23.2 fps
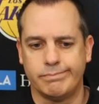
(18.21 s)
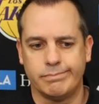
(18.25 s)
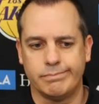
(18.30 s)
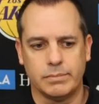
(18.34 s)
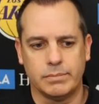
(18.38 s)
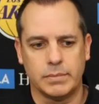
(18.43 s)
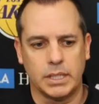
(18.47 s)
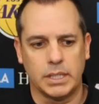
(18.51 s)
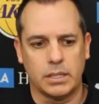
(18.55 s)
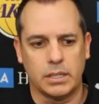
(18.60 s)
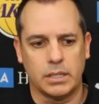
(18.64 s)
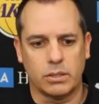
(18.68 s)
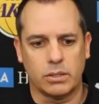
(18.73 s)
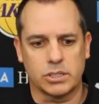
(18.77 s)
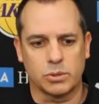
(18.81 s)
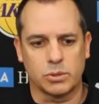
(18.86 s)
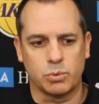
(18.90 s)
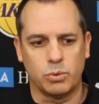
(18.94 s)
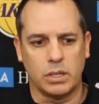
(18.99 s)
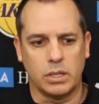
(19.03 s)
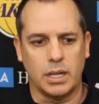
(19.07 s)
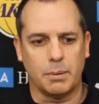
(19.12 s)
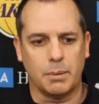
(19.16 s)
you know, just
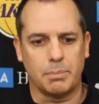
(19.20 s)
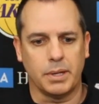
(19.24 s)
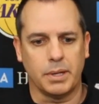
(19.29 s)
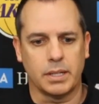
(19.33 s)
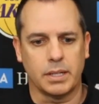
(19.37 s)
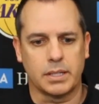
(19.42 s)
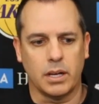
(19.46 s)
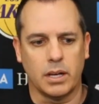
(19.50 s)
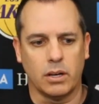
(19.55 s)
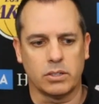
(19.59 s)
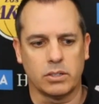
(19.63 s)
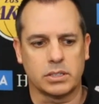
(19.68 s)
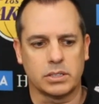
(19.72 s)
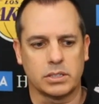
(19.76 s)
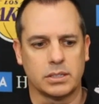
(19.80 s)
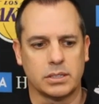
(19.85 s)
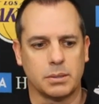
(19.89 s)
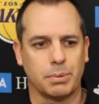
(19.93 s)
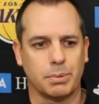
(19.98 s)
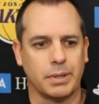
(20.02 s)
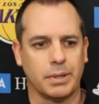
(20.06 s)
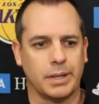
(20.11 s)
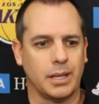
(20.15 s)
would not be intelligent to
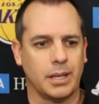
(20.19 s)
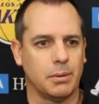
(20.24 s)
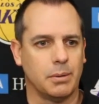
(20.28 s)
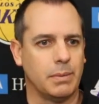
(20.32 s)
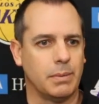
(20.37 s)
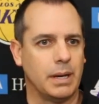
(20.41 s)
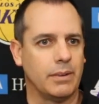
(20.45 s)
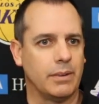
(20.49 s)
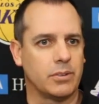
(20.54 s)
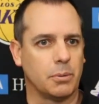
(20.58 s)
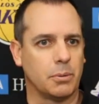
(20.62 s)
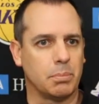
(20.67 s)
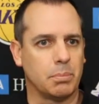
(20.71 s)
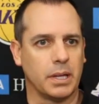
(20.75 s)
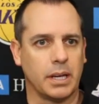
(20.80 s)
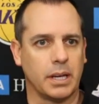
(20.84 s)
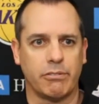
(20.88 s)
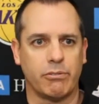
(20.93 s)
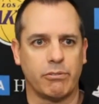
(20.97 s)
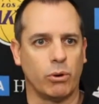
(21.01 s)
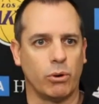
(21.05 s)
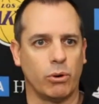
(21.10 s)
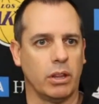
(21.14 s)
play him after playing
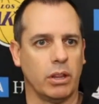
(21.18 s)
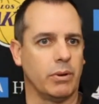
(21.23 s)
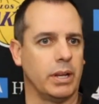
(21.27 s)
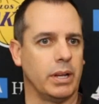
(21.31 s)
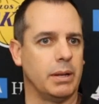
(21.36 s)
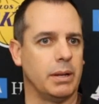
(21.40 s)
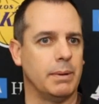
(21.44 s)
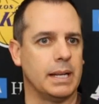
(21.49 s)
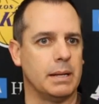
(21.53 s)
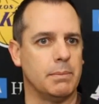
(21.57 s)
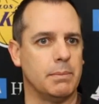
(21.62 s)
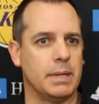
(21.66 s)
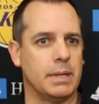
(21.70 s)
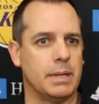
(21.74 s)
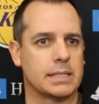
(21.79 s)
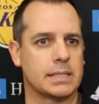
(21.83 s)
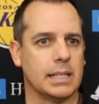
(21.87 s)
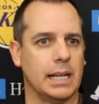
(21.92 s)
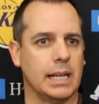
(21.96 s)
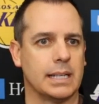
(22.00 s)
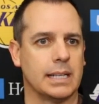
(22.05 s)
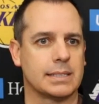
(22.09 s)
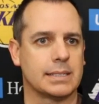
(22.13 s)
43 minutes
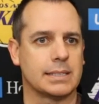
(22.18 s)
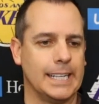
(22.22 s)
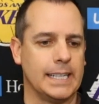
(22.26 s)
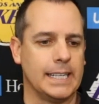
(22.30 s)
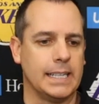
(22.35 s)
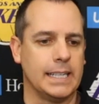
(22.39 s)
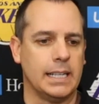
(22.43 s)
last night